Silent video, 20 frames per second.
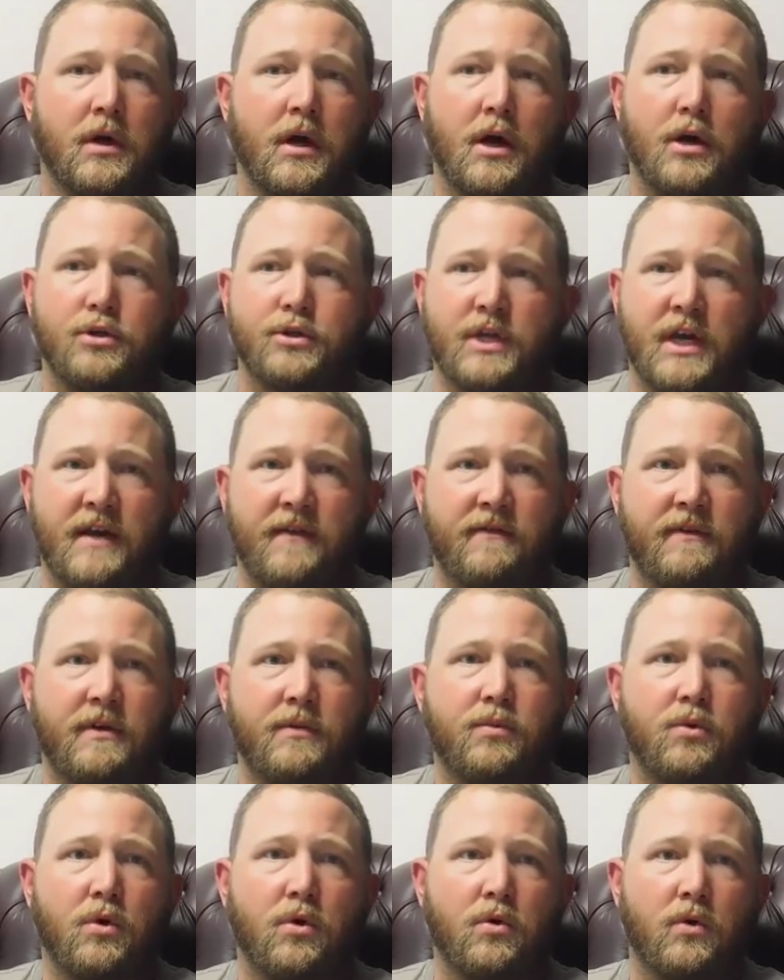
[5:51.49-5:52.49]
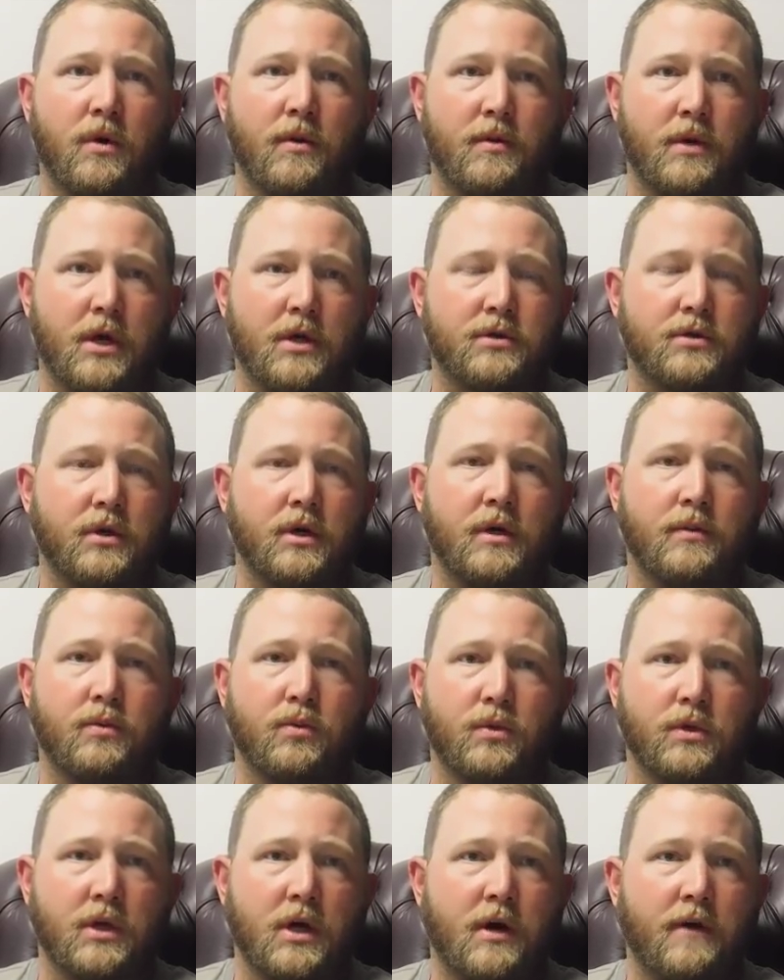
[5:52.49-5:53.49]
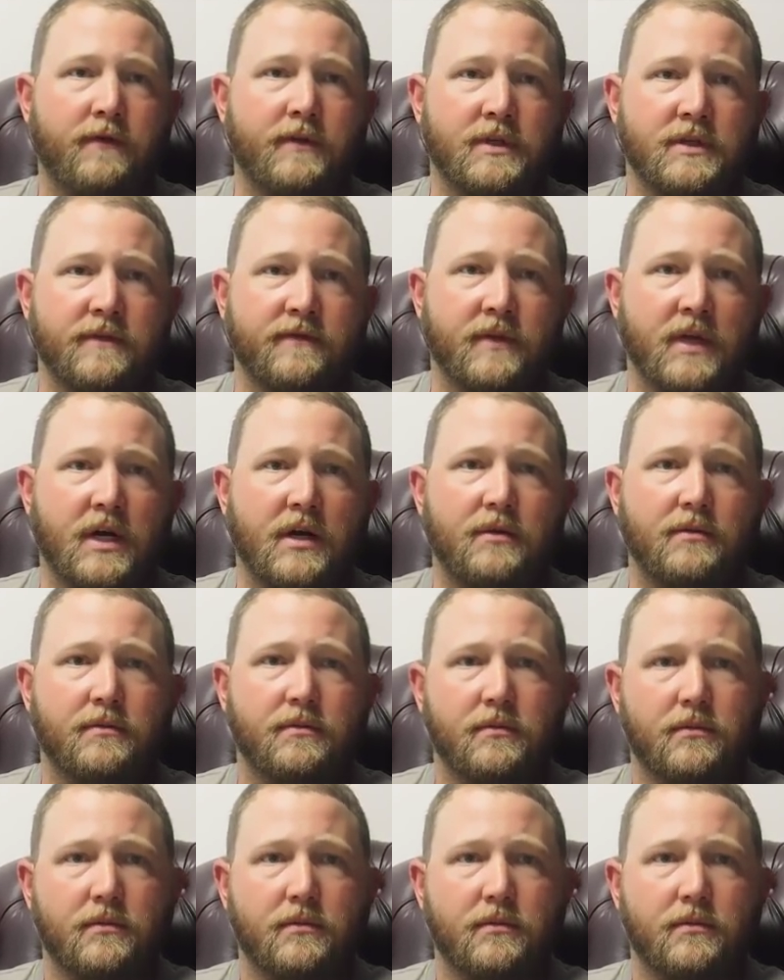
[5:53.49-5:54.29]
our JV program and also helping with the offensive line.